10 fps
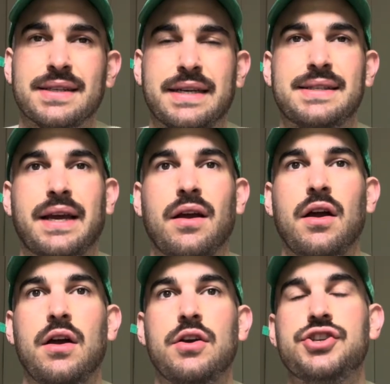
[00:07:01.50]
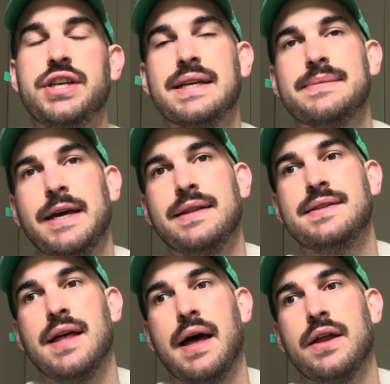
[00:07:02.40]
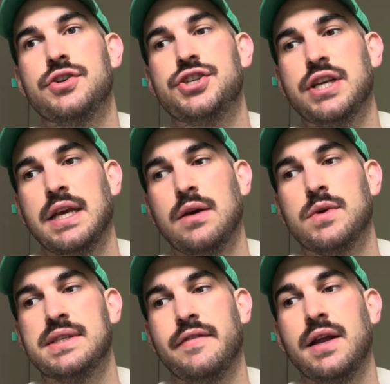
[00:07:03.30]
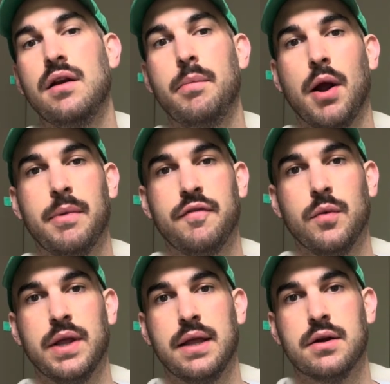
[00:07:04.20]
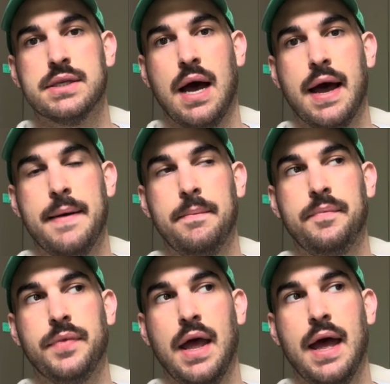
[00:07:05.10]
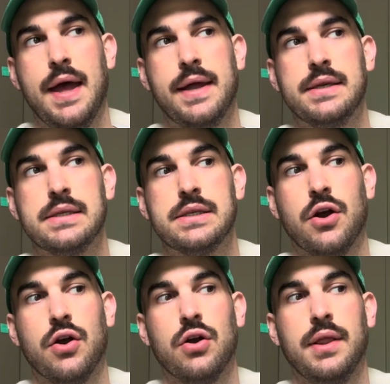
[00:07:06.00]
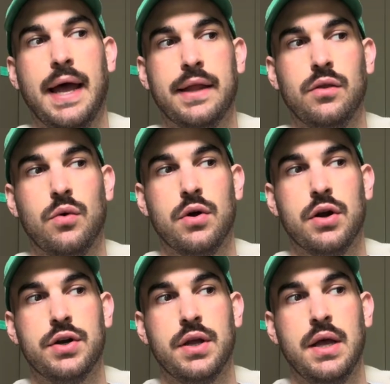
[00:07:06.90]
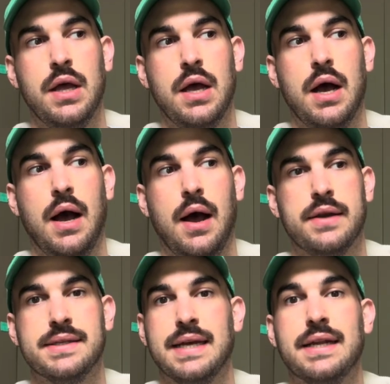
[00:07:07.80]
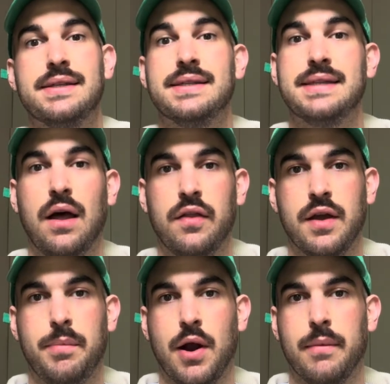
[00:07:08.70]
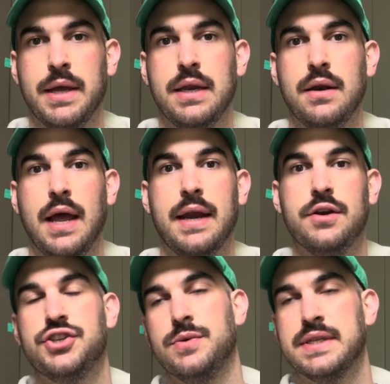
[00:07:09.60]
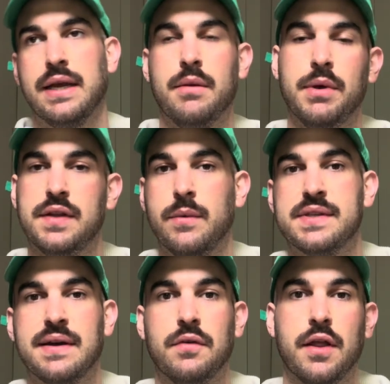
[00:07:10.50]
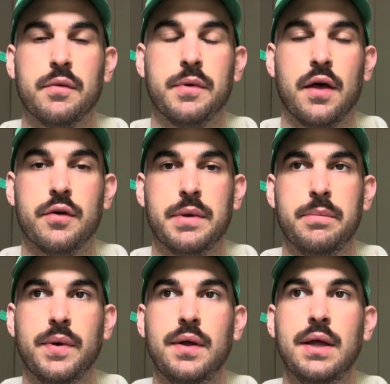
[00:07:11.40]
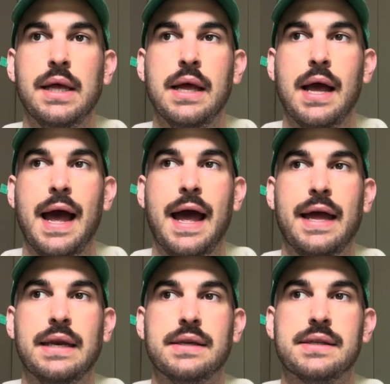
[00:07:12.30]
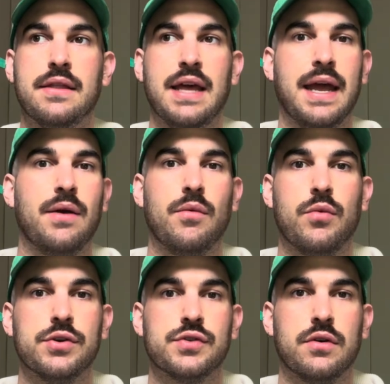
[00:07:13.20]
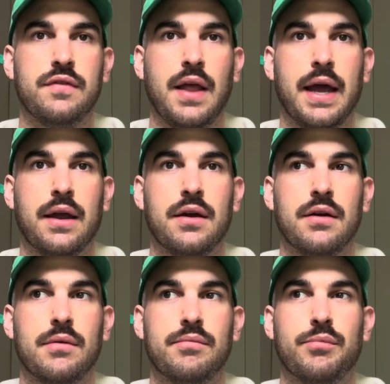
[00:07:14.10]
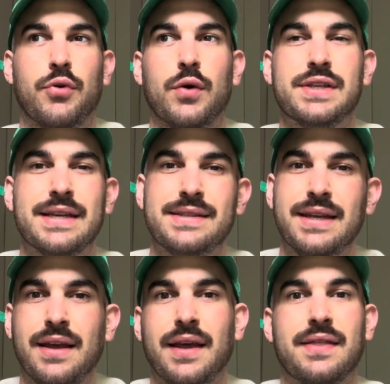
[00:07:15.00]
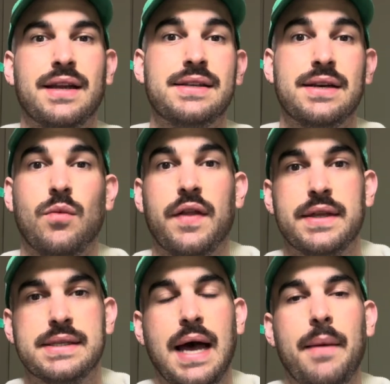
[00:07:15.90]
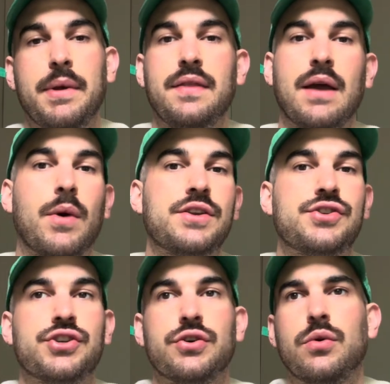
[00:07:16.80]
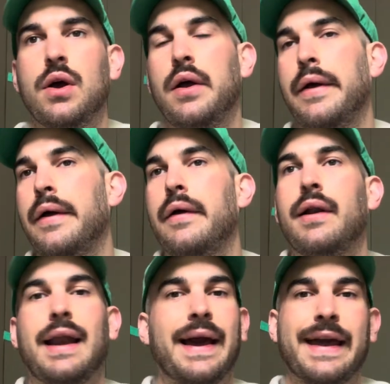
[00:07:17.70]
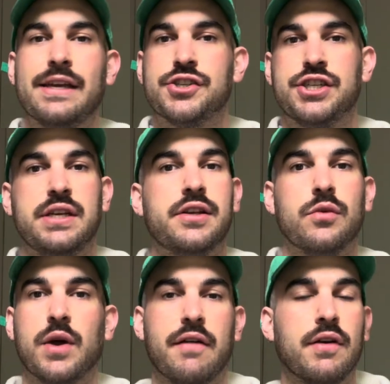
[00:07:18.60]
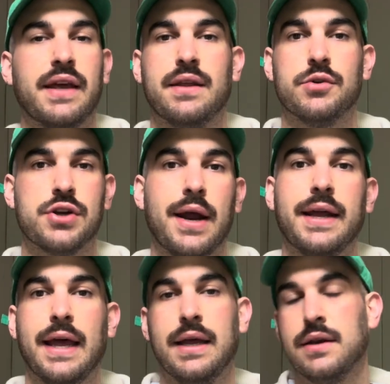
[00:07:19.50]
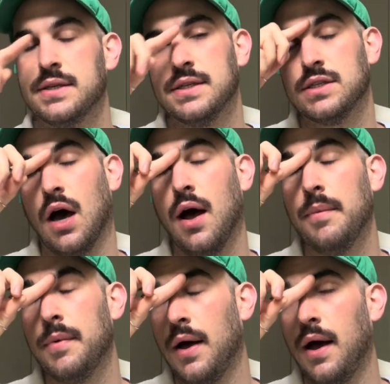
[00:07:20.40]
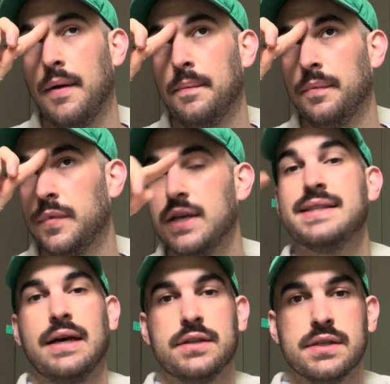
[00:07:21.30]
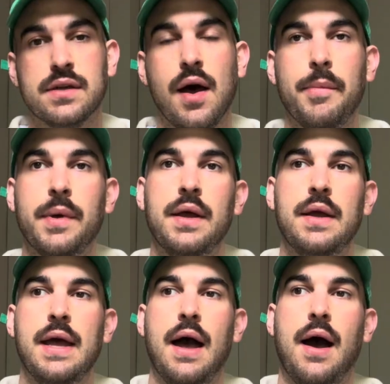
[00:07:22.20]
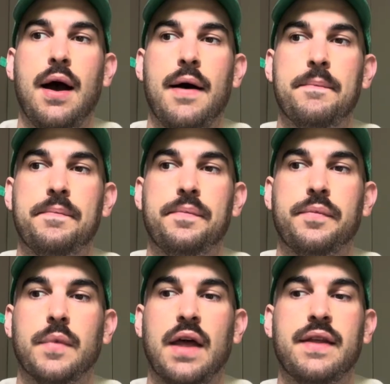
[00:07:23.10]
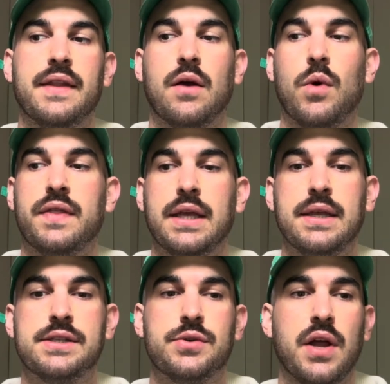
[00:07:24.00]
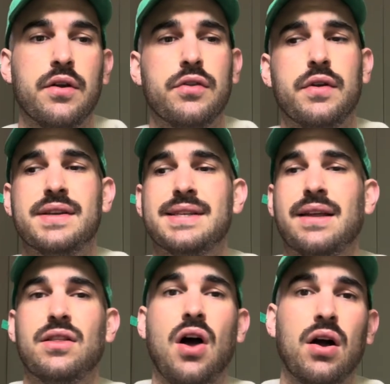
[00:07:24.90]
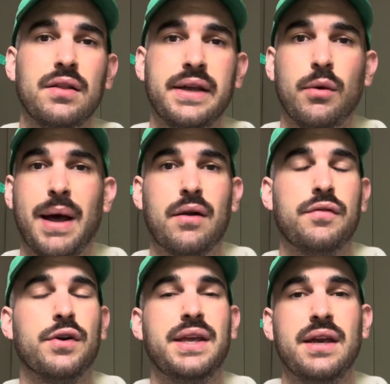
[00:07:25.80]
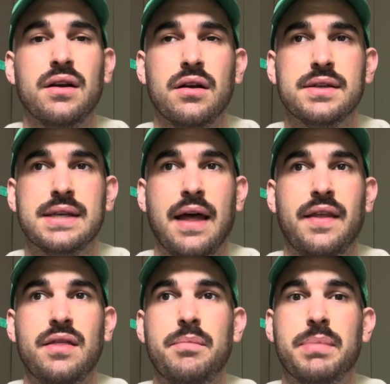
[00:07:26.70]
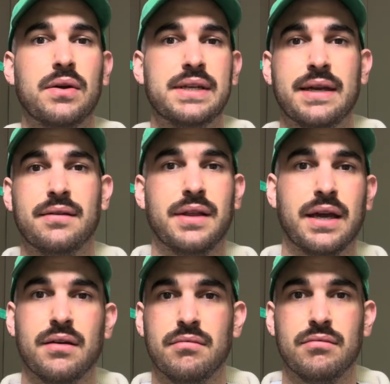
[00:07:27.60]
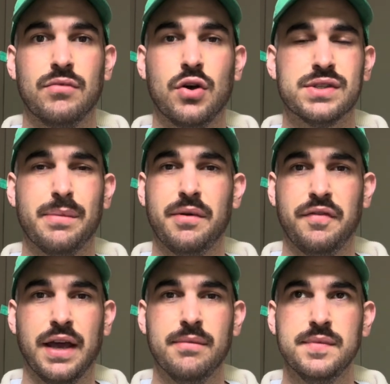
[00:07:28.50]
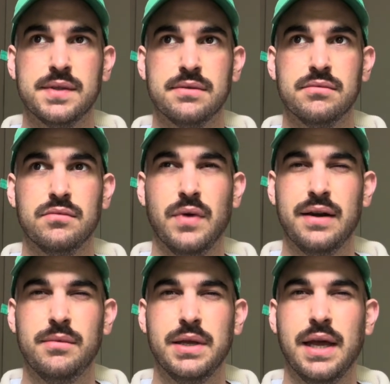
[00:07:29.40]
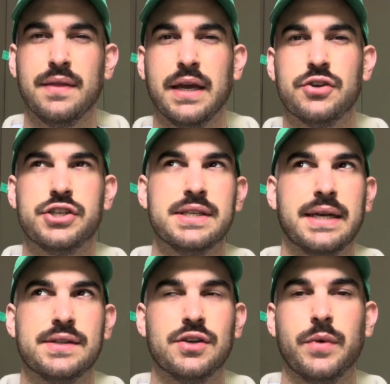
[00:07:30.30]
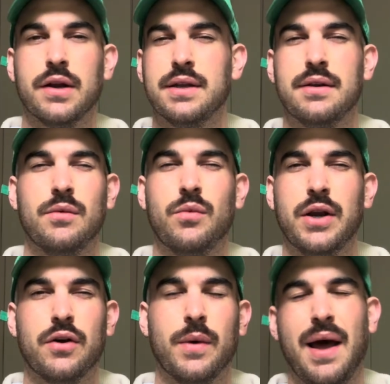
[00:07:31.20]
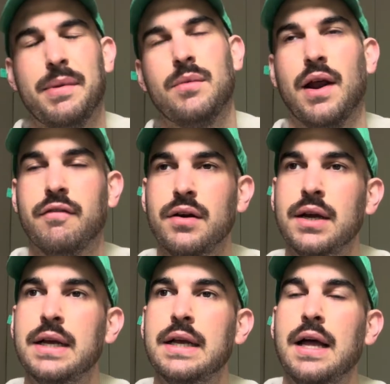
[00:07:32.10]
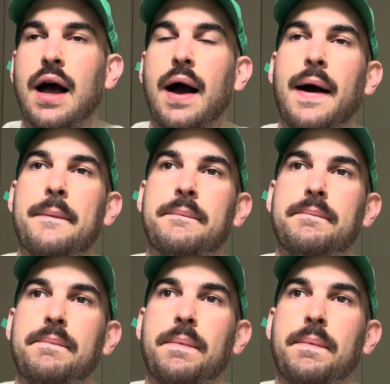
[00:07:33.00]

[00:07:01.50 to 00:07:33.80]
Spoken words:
It's like she explains that she was living in an apartment for a really long time, and her landlord decided to sell the apartment, and she was like in a building with several other people, and they were sort of like protesting it, like they didn't want this to happen. They went to la régie de whatever, like they were trying to get it to stop, the sale to stop. And then like one thing leads to another. They're in this like long legal battle for years, and then the building like goes up in flames randomly, and like she's like, it's so weird. We don't know what happened, whatever. Um,